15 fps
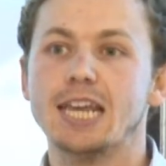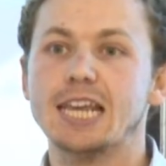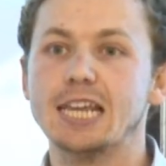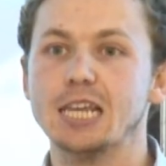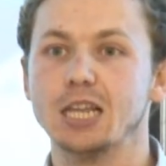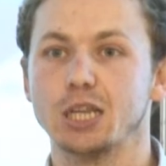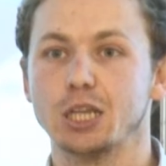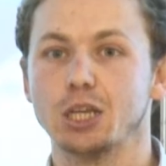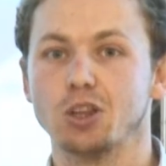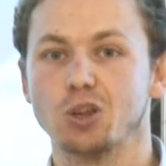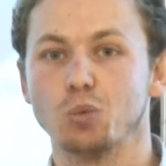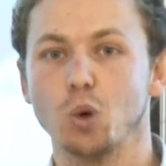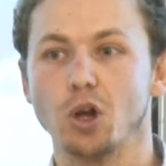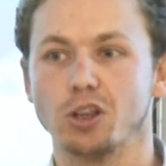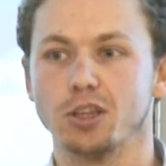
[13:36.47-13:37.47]
easier to
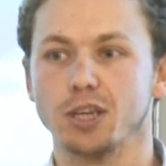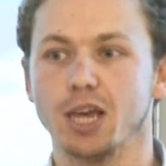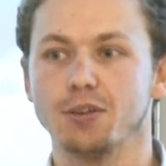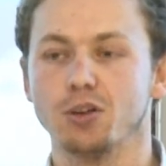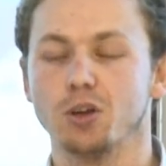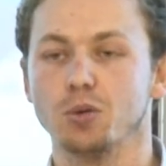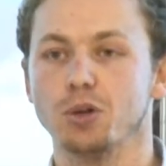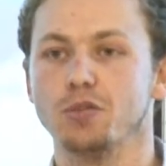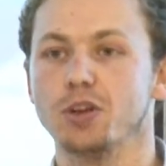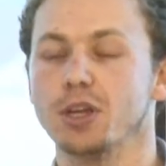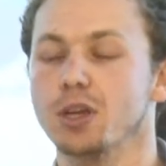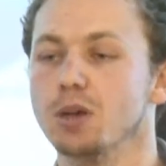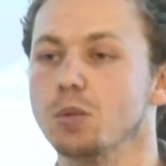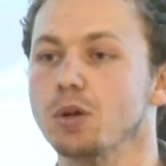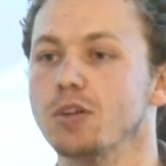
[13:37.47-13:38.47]
work together
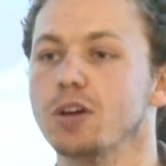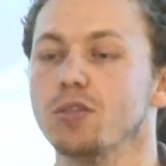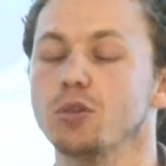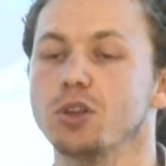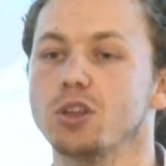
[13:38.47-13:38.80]
with other